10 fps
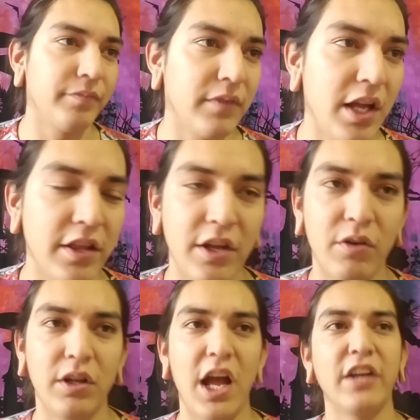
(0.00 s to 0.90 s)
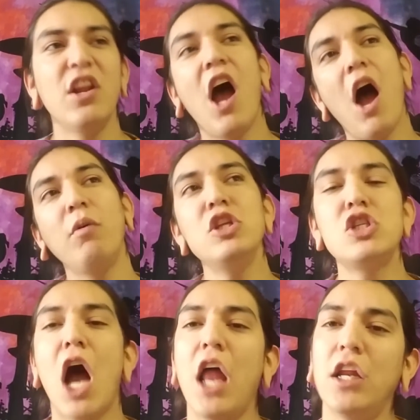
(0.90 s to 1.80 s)
And they were like, no, we
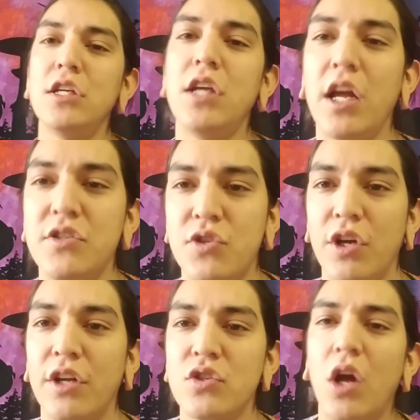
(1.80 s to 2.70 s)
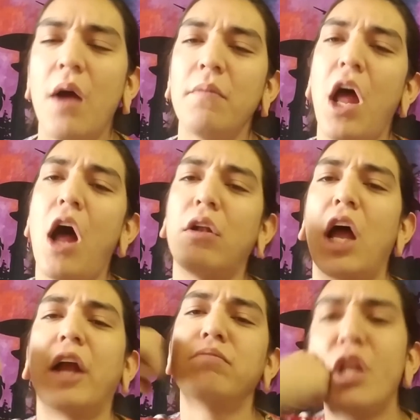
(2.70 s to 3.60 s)
decided against it. So I'm now
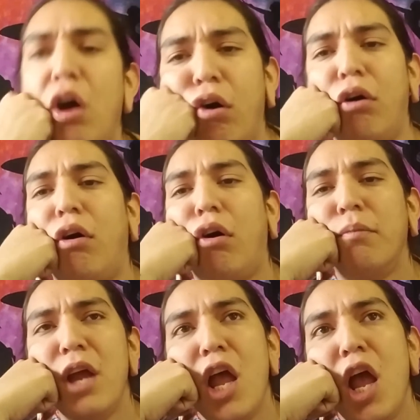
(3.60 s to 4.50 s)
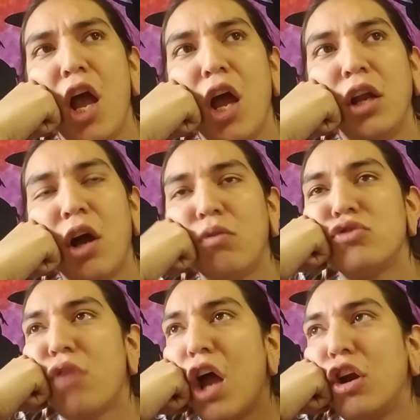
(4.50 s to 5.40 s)
like, oh, man, I
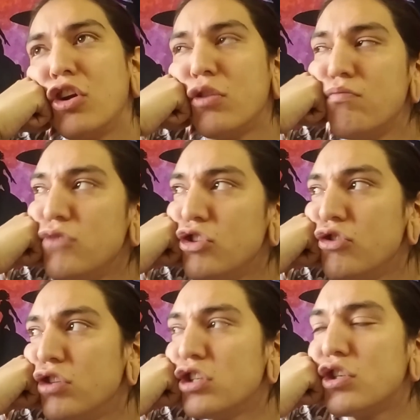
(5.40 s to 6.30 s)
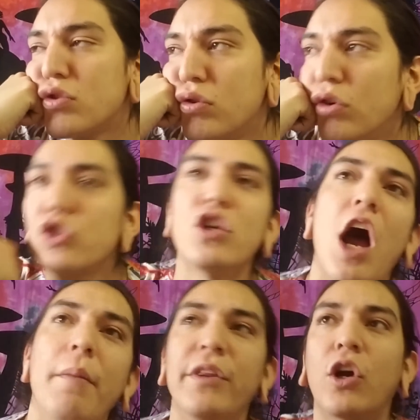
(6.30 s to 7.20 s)
was right under the moon. This is cool. So
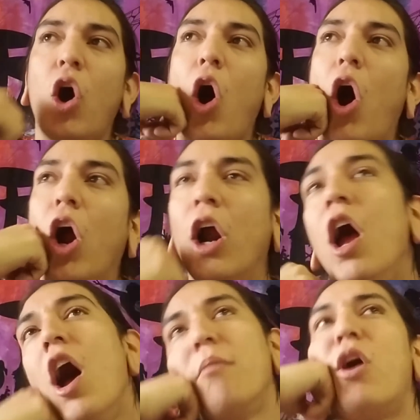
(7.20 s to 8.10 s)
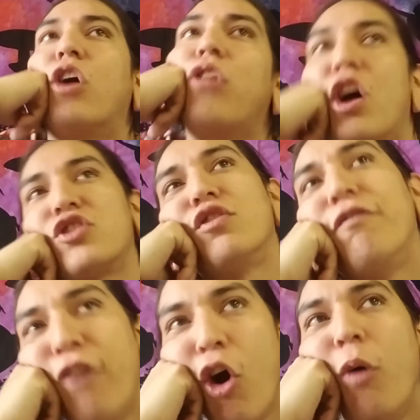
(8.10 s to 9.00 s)
now I'm in the car. I'm all
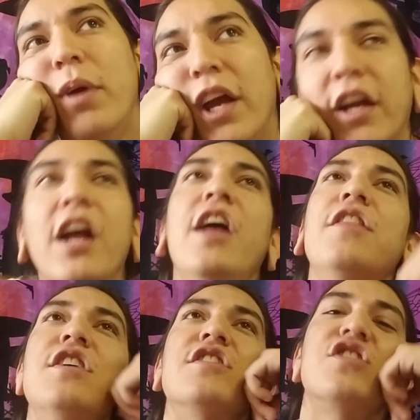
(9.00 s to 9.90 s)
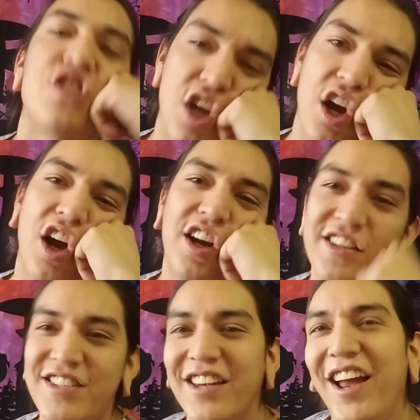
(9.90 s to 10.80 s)
claustrophobic. This
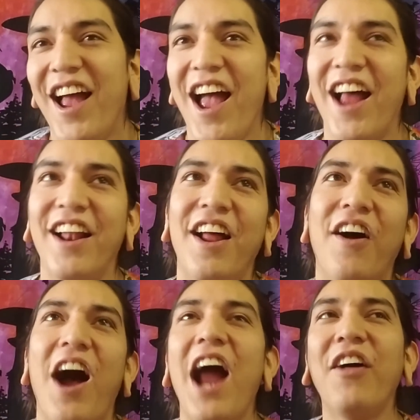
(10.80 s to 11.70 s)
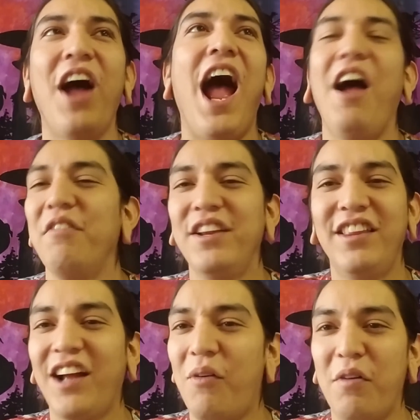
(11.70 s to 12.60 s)
sucks. And I don't have
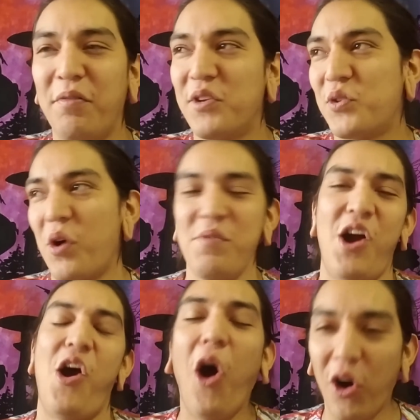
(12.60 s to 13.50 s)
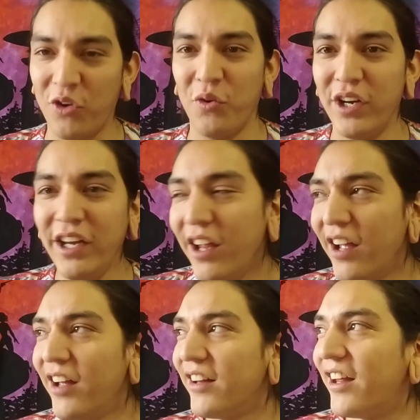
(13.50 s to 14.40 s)
anything I want from the store. I'm not hungry.
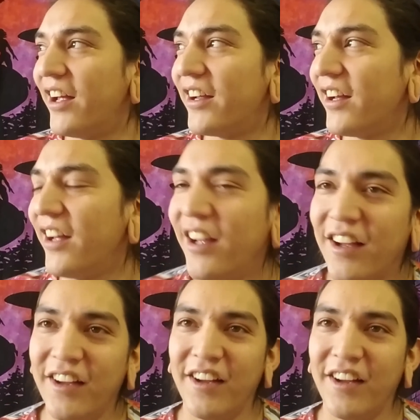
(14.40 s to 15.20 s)
Like,